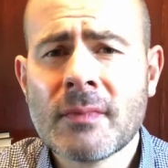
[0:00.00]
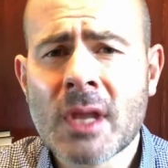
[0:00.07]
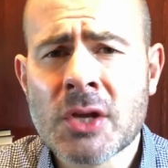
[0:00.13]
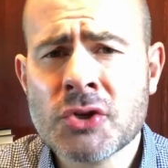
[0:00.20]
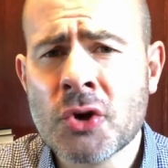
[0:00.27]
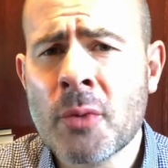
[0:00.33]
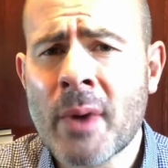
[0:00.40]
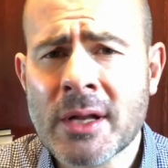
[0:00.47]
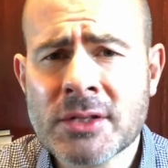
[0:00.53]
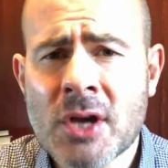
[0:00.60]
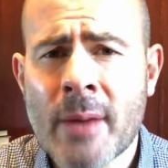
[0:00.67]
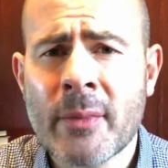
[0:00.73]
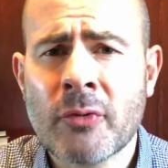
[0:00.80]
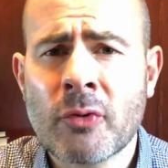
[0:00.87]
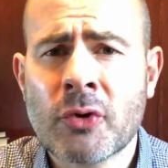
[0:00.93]
During my
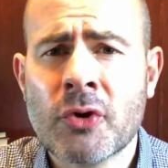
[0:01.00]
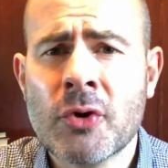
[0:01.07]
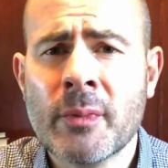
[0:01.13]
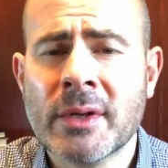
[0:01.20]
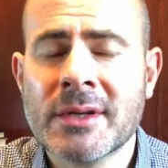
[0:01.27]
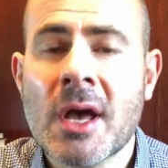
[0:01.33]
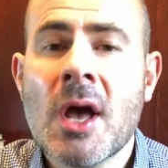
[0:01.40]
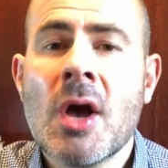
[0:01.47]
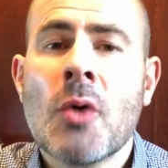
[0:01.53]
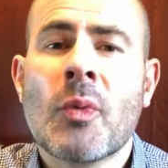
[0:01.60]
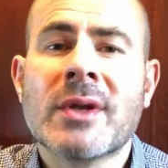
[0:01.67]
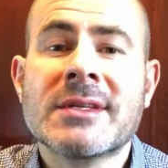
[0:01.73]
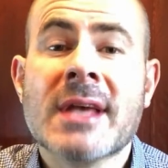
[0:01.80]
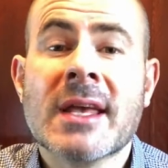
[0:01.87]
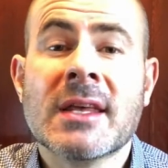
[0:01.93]
time in recruitment,
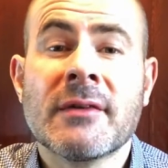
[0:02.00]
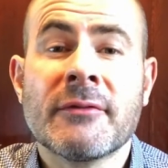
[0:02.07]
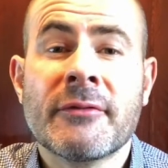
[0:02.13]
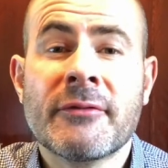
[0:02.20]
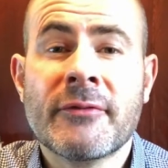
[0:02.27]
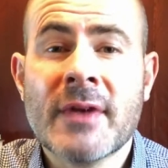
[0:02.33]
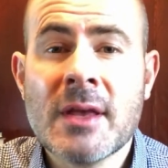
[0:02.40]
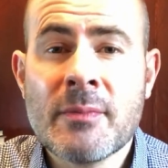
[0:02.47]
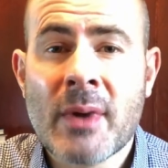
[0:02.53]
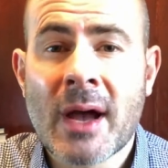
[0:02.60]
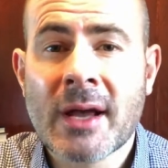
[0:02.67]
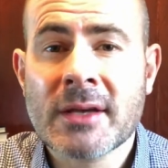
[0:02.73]
when taking feedback